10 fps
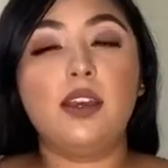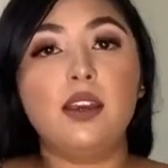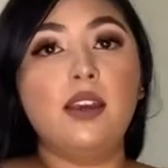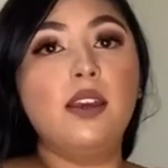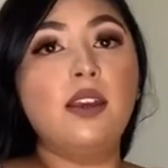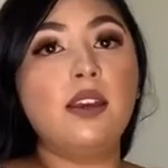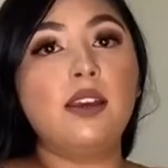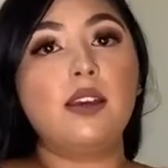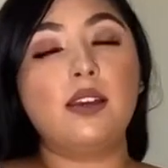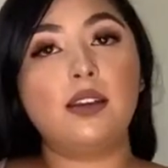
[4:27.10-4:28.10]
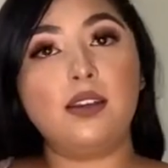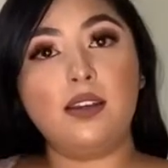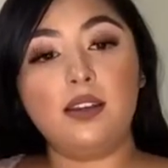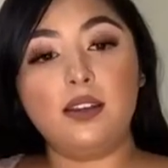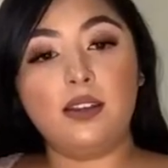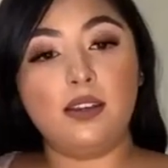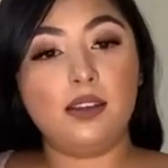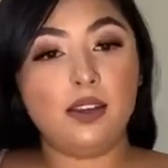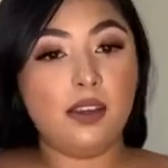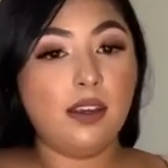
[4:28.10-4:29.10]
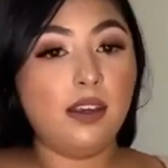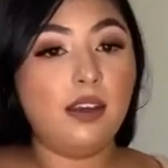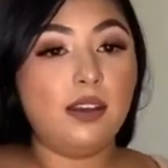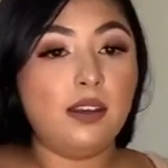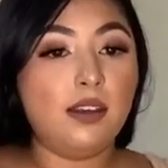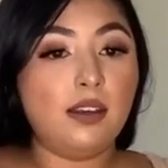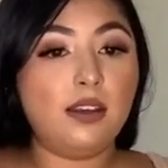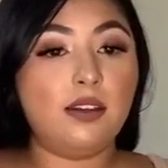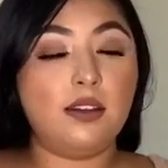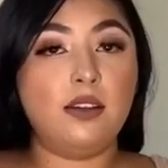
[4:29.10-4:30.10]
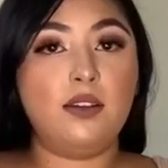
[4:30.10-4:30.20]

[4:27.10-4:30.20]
No one is speaking in this clip.